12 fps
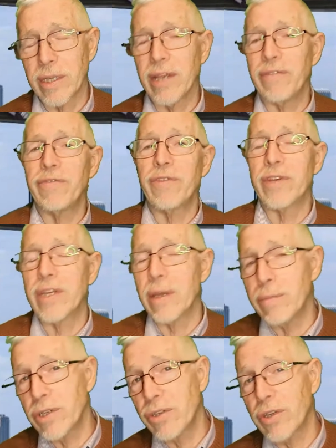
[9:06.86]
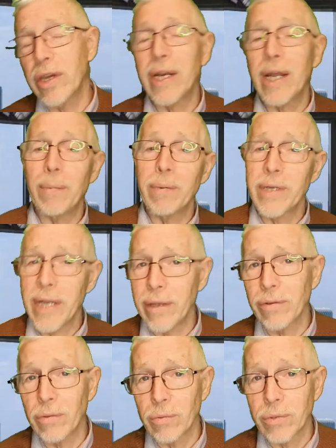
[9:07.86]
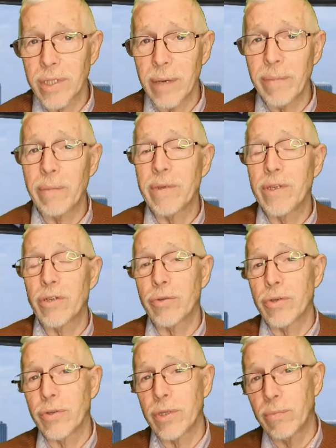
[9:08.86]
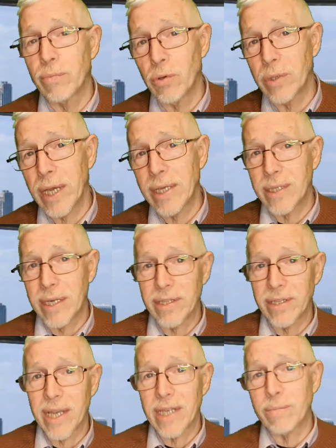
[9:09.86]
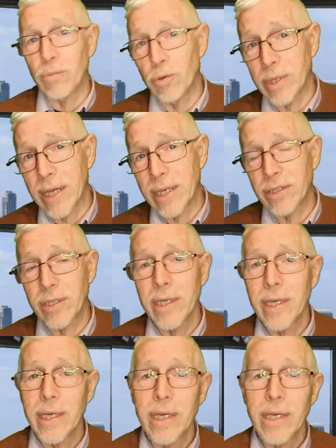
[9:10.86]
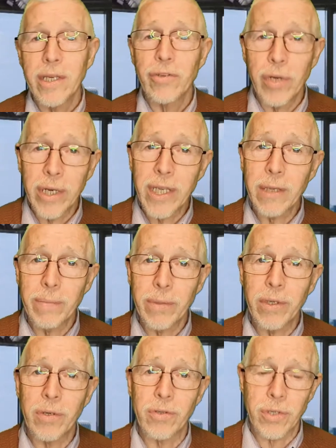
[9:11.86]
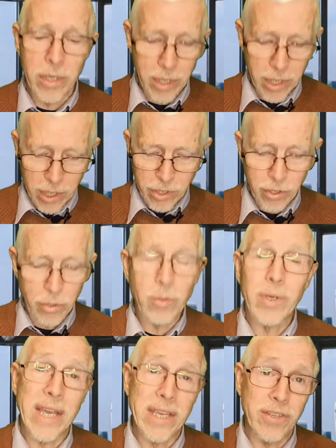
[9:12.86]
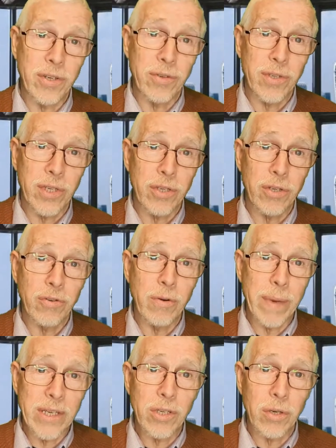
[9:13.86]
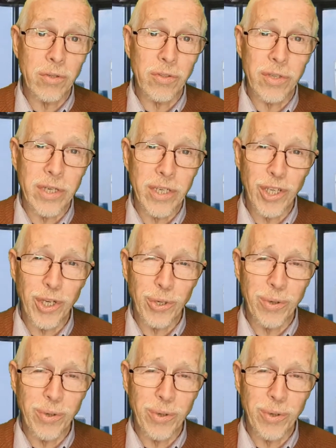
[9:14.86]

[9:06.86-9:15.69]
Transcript: If the temperatures are going up and down all the time, that means you're using more gas, less gas, more gas. Try and keep it constant so your gas usage remains constant too.